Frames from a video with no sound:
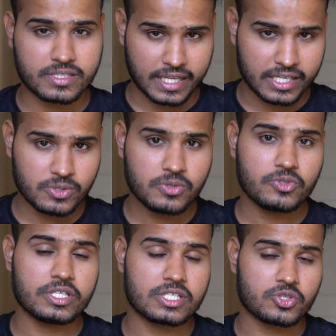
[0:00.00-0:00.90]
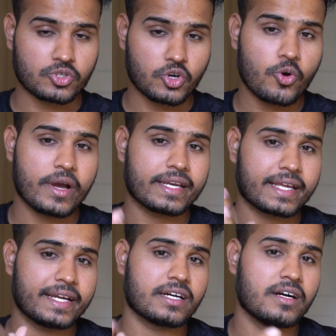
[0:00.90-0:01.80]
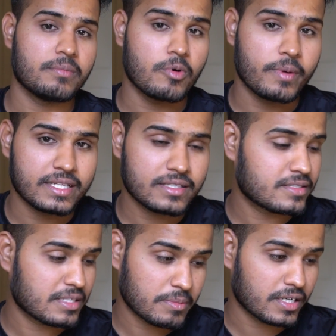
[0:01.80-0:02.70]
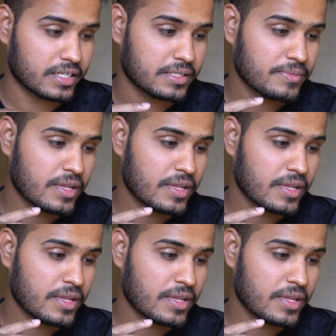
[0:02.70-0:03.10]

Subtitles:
tell you is to go and get a mobile SIM card,